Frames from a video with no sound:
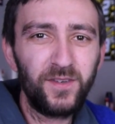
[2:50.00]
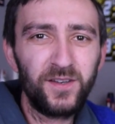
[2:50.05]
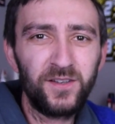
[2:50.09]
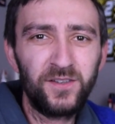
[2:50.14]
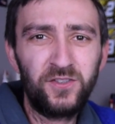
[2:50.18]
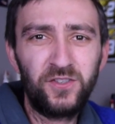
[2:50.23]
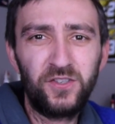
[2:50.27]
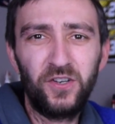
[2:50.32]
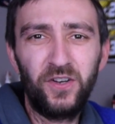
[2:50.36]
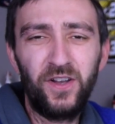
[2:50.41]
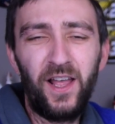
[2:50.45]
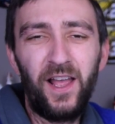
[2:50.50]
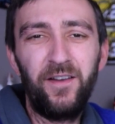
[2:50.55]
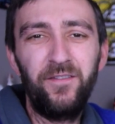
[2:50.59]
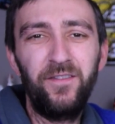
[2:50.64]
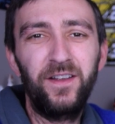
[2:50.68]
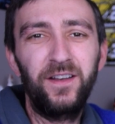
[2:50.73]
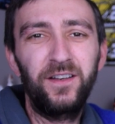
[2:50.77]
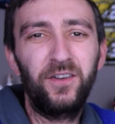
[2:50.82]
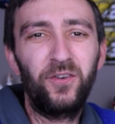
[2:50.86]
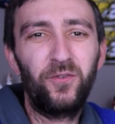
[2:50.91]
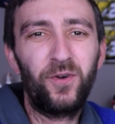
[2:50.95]
So
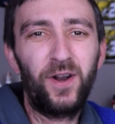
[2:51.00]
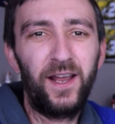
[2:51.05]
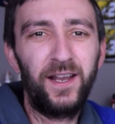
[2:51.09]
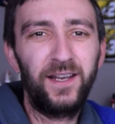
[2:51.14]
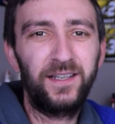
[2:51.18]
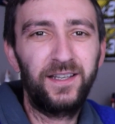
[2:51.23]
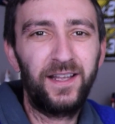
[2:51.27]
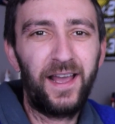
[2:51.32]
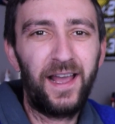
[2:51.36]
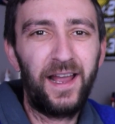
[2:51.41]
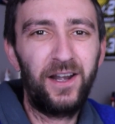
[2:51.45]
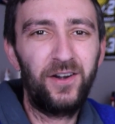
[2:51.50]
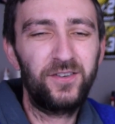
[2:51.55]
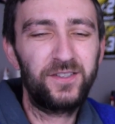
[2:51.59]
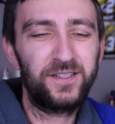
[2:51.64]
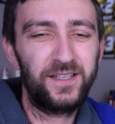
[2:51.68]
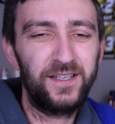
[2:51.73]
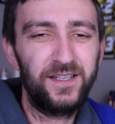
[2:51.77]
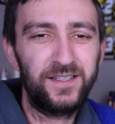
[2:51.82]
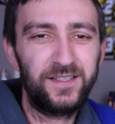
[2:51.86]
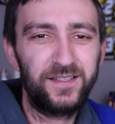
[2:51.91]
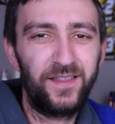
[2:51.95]
having the right
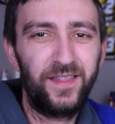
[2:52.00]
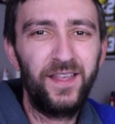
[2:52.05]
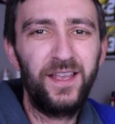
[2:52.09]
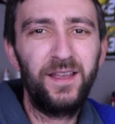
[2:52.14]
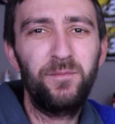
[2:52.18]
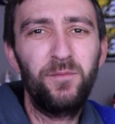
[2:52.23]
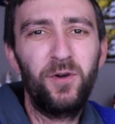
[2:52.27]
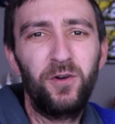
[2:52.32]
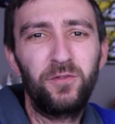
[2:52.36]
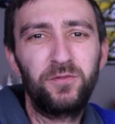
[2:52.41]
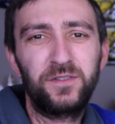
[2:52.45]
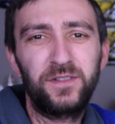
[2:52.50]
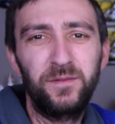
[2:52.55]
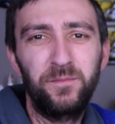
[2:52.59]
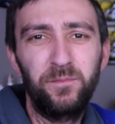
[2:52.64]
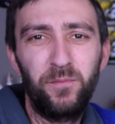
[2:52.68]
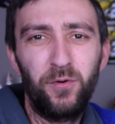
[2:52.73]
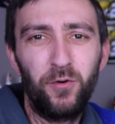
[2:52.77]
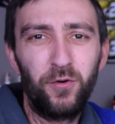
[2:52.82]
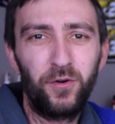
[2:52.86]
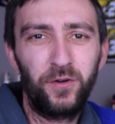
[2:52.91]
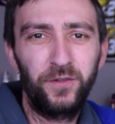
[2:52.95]
tires is the most
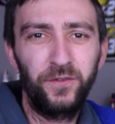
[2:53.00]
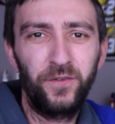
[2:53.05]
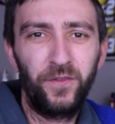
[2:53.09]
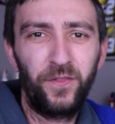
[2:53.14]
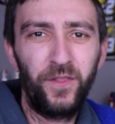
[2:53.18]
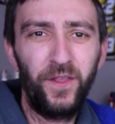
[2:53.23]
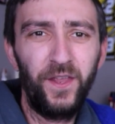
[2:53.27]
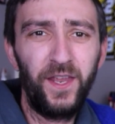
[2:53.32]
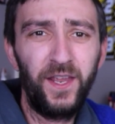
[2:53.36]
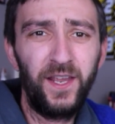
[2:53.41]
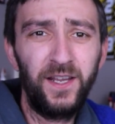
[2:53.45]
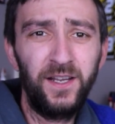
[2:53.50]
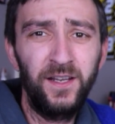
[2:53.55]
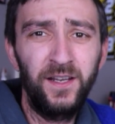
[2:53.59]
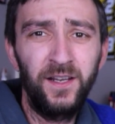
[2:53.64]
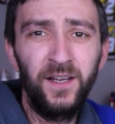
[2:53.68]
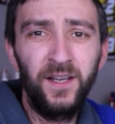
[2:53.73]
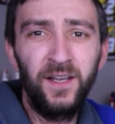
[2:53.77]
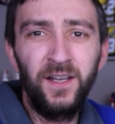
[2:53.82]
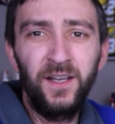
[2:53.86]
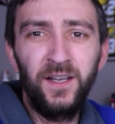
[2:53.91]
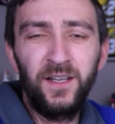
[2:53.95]
important thing.
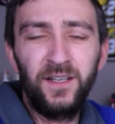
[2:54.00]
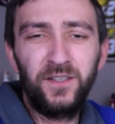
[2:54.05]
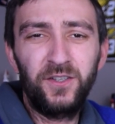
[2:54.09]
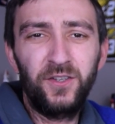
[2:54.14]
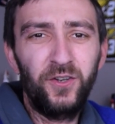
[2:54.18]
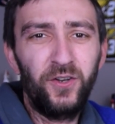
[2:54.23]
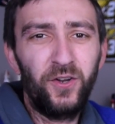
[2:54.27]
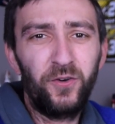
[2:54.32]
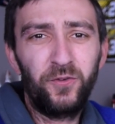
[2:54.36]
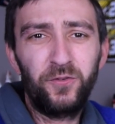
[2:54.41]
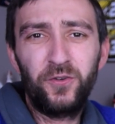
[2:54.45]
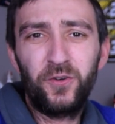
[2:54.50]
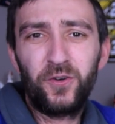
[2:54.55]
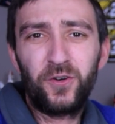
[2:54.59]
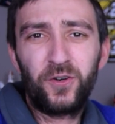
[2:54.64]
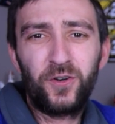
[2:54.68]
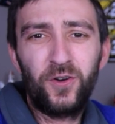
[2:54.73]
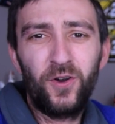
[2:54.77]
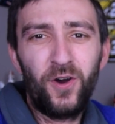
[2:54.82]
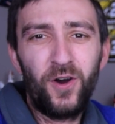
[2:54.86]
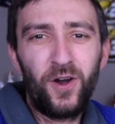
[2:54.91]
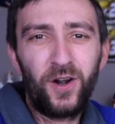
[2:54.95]
Your
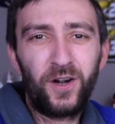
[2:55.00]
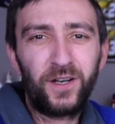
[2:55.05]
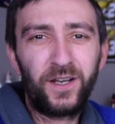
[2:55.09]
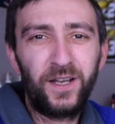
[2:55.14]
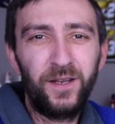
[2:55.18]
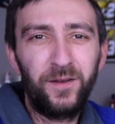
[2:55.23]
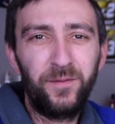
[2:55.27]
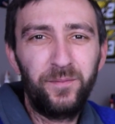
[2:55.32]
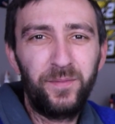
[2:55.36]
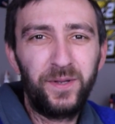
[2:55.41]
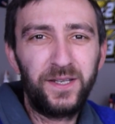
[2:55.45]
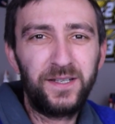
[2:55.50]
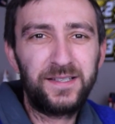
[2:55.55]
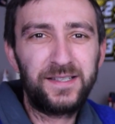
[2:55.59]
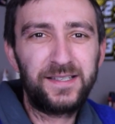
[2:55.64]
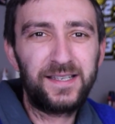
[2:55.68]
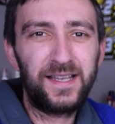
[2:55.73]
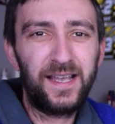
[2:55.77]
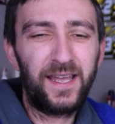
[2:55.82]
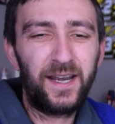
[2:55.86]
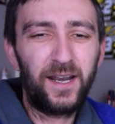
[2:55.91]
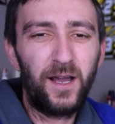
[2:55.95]
car can be
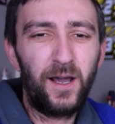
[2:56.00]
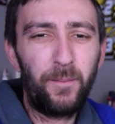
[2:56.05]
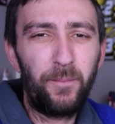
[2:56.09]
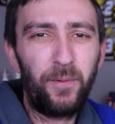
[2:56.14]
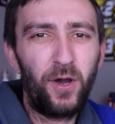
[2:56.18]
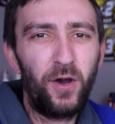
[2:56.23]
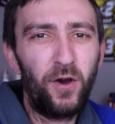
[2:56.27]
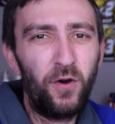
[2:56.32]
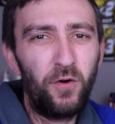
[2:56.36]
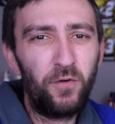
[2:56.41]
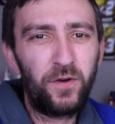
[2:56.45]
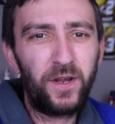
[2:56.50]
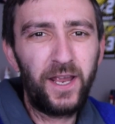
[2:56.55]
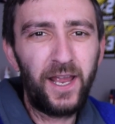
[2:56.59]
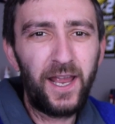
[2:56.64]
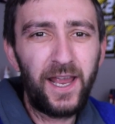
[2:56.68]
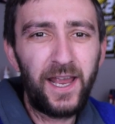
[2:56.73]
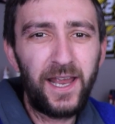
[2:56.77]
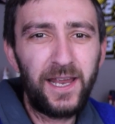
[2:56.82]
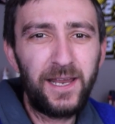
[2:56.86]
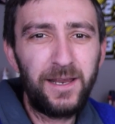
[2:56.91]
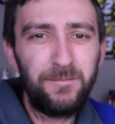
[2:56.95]
set up
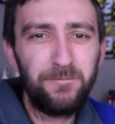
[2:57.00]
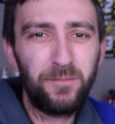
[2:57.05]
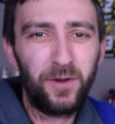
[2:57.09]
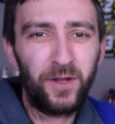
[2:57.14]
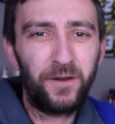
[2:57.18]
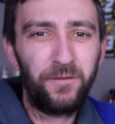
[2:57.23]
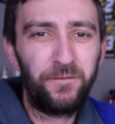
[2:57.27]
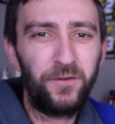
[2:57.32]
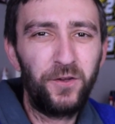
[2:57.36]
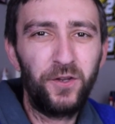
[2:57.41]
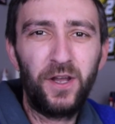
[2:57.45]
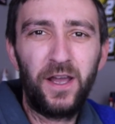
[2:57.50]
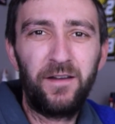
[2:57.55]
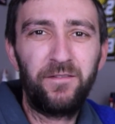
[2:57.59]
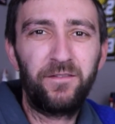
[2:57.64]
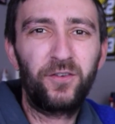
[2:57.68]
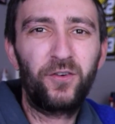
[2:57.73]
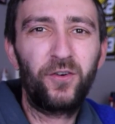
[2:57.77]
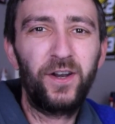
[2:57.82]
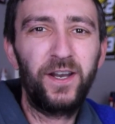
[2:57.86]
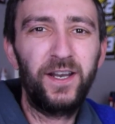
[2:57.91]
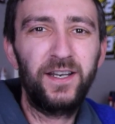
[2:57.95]
okay, but if you
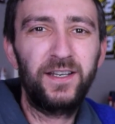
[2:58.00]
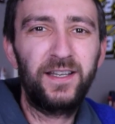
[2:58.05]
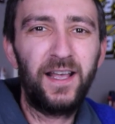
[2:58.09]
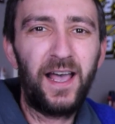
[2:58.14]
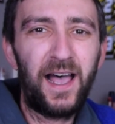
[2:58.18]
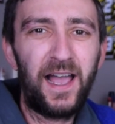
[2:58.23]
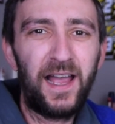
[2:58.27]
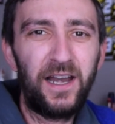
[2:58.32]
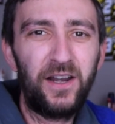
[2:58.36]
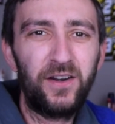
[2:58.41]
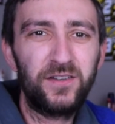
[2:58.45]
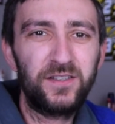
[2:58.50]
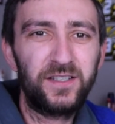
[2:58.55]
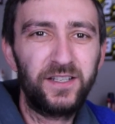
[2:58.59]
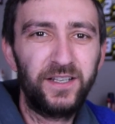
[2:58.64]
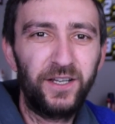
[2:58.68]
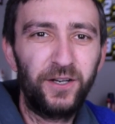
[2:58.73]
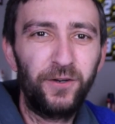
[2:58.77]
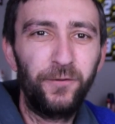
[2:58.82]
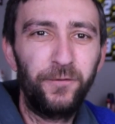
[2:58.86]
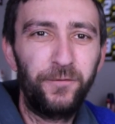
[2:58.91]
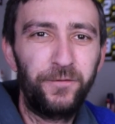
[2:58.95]
have great tires,
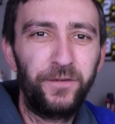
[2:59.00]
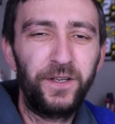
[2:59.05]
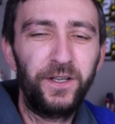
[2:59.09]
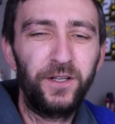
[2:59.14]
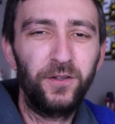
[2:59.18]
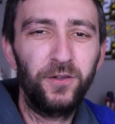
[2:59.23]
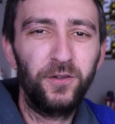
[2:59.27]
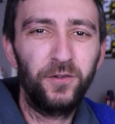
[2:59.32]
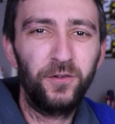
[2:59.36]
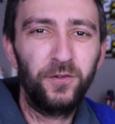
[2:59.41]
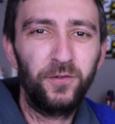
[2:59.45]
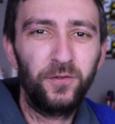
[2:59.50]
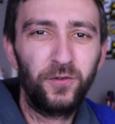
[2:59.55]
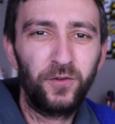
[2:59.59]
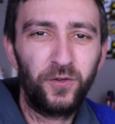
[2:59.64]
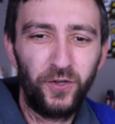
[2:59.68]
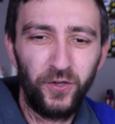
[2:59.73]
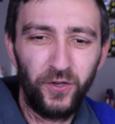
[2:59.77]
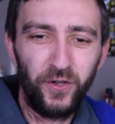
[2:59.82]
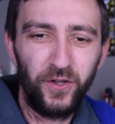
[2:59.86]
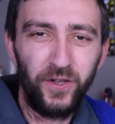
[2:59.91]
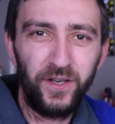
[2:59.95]
it'll feel
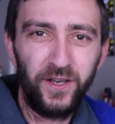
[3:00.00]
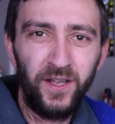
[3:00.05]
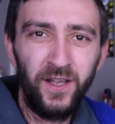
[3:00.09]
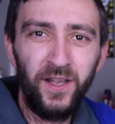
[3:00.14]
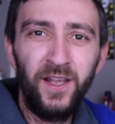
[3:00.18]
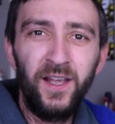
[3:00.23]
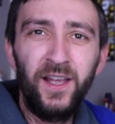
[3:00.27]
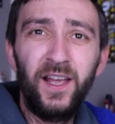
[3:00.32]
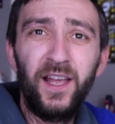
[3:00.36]
good.